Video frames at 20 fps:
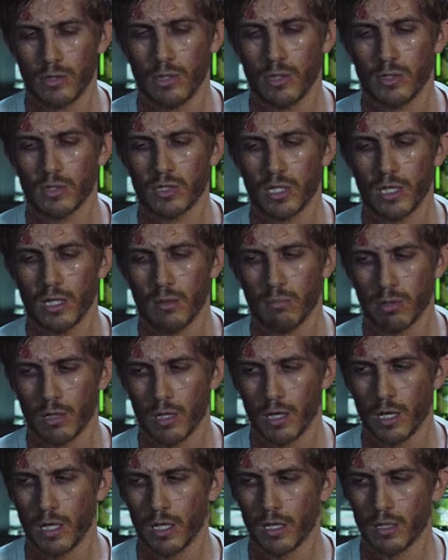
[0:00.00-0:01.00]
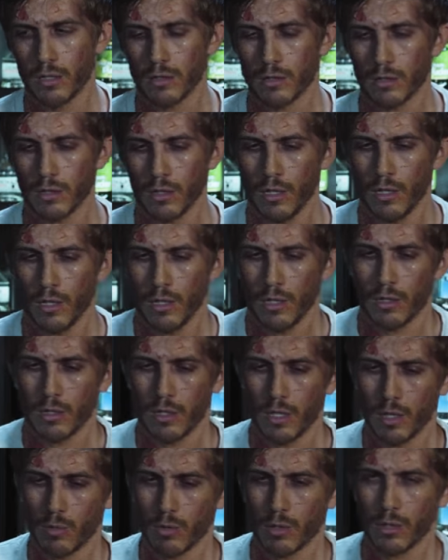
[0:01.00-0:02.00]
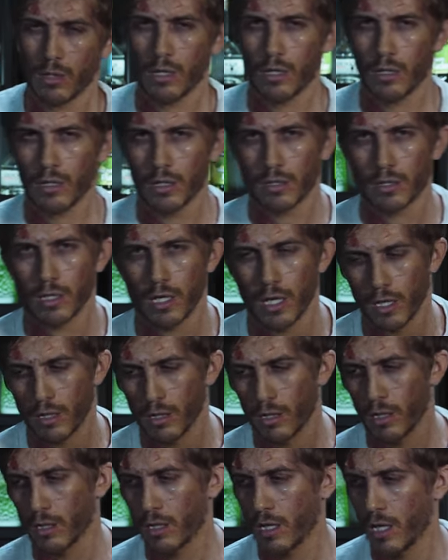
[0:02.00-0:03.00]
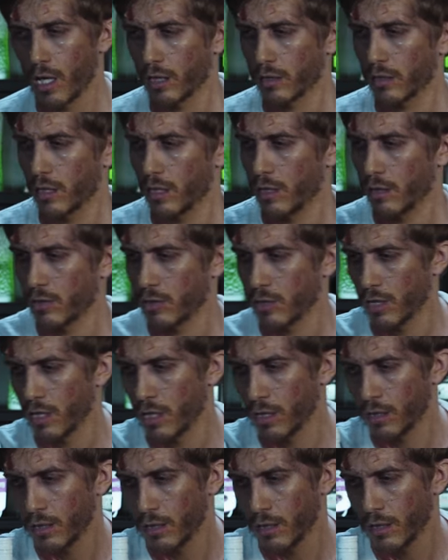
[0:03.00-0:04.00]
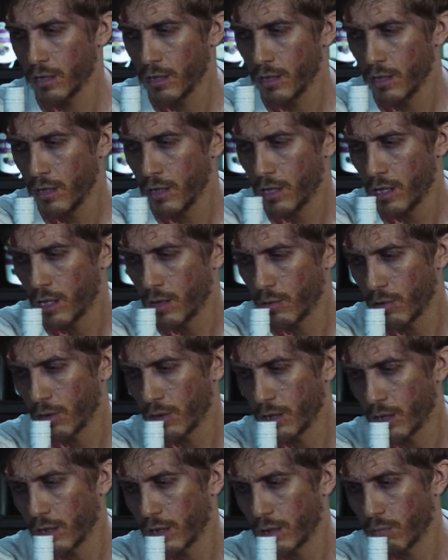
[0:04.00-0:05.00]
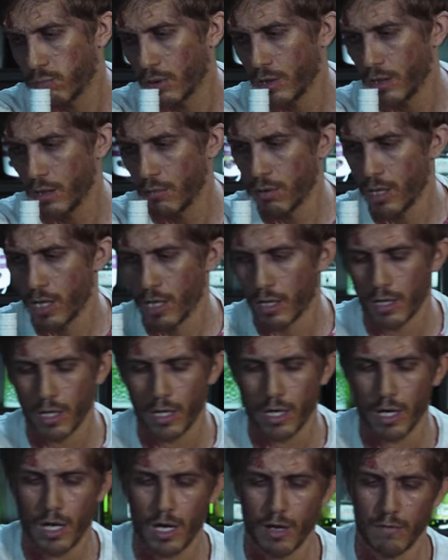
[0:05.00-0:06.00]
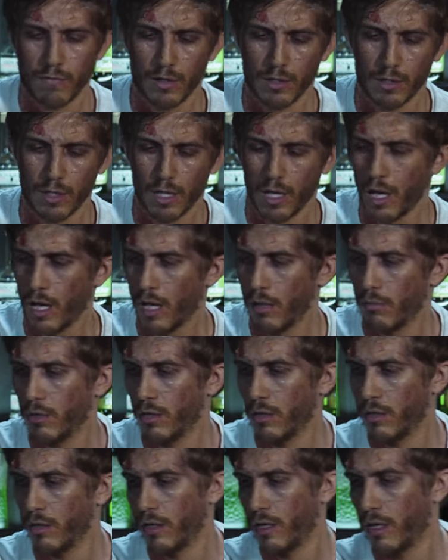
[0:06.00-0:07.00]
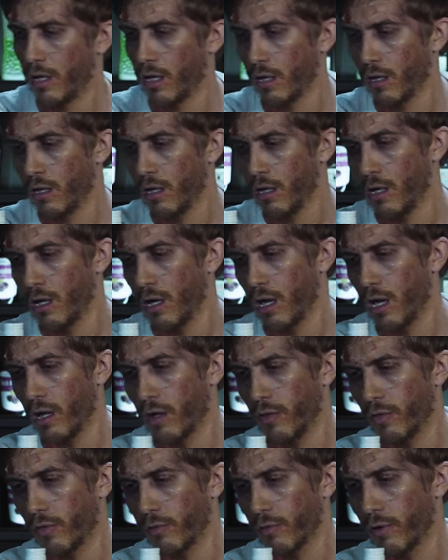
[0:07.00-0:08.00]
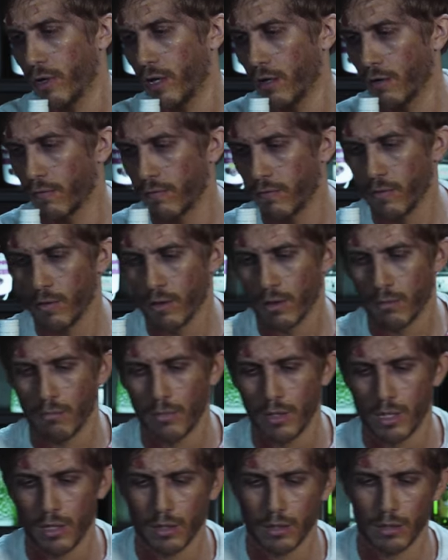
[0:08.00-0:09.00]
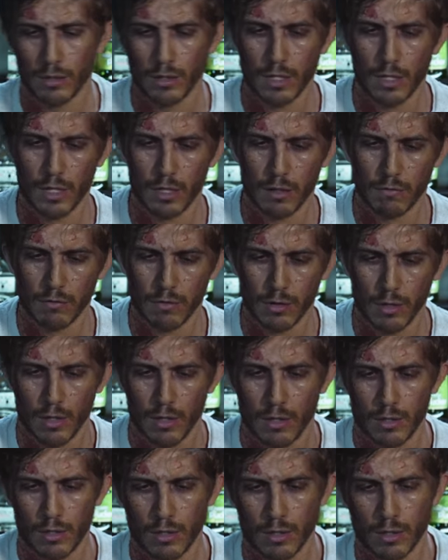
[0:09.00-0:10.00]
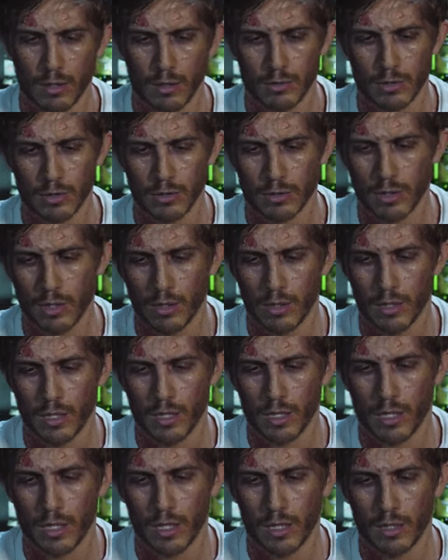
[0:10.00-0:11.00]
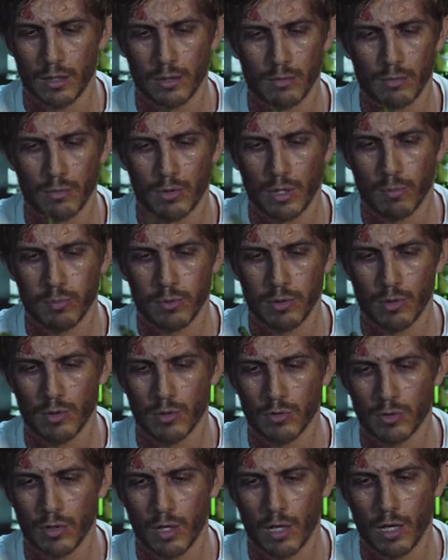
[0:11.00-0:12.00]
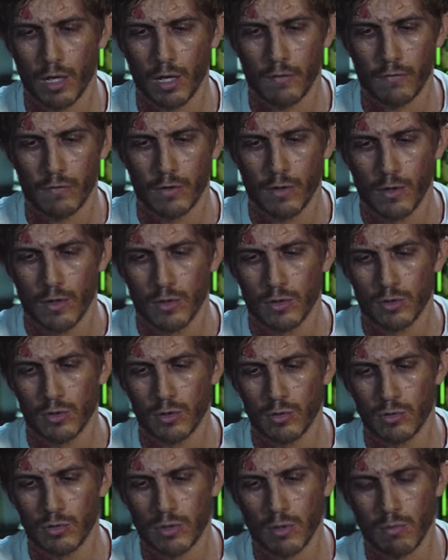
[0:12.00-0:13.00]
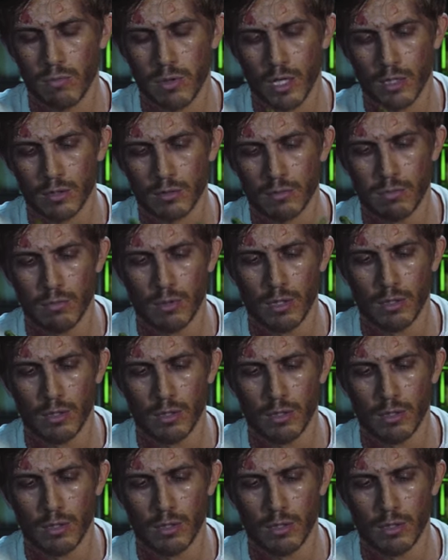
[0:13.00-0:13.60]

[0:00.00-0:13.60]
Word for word: juicy brains. Then we're gonna take our cocktail shaker and we're gonna put about a half a lime in there and three or four mint leaves. You know, just go ahead and rip those off. Choose the best